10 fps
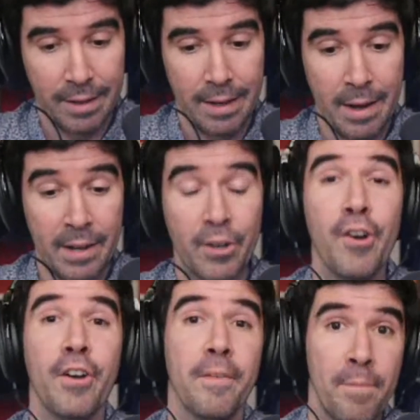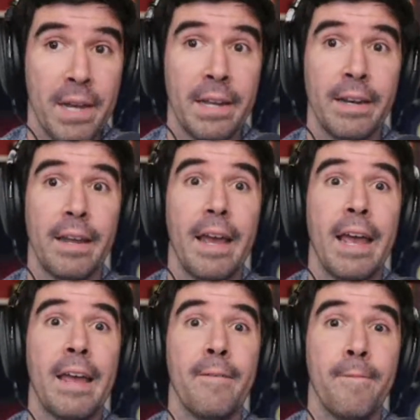It could have been
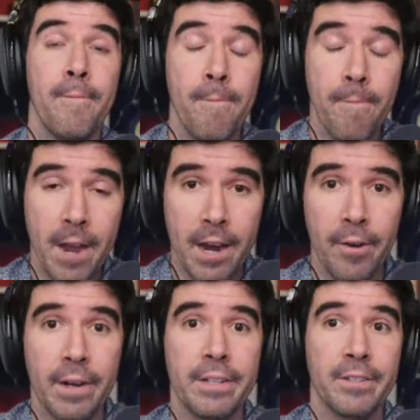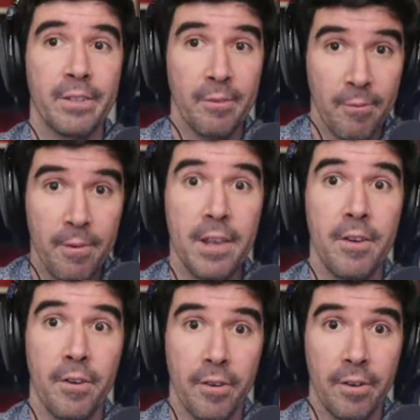a very
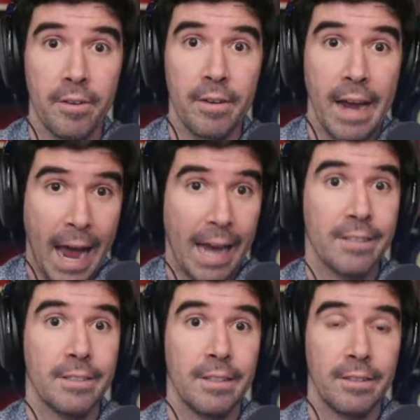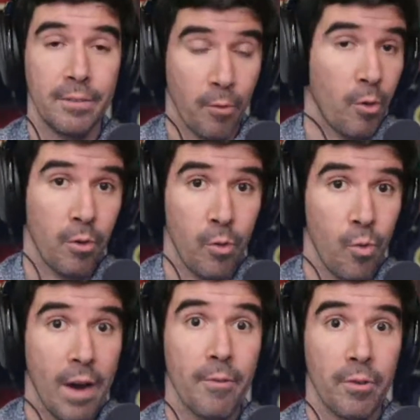severe accident for
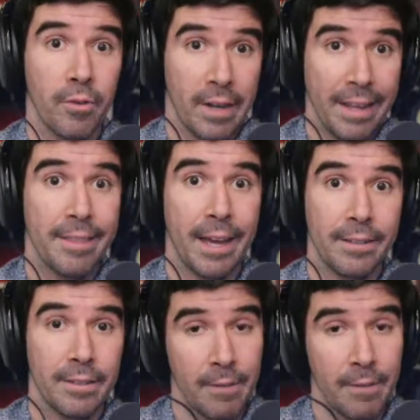whoever hit that, if